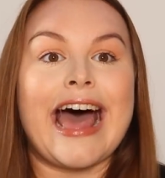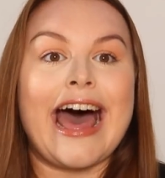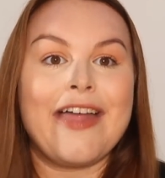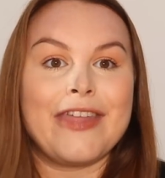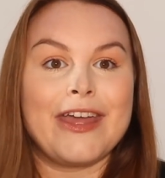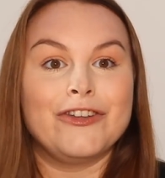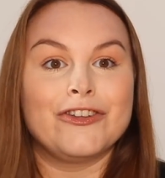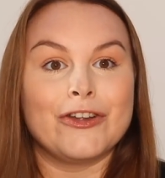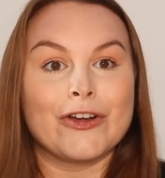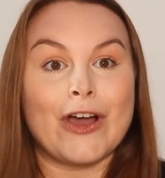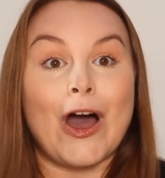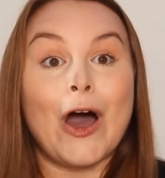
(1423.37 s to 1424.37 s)
and then
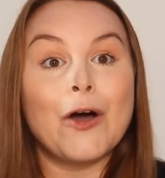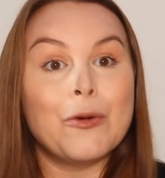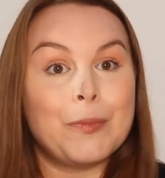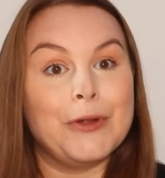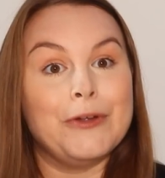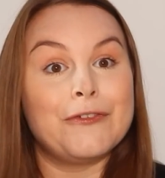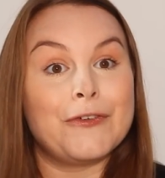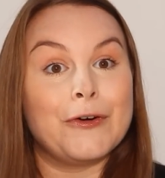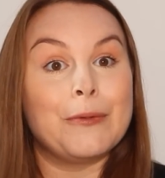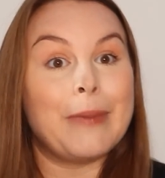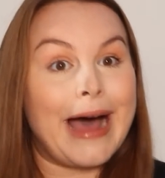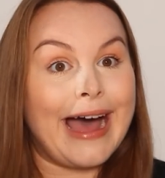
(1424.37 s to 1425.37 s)
took a whole boot
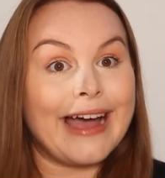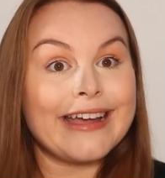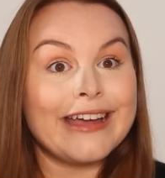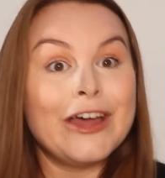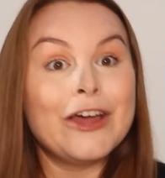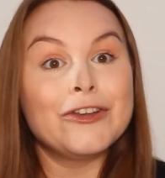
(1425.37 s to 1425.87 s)
full back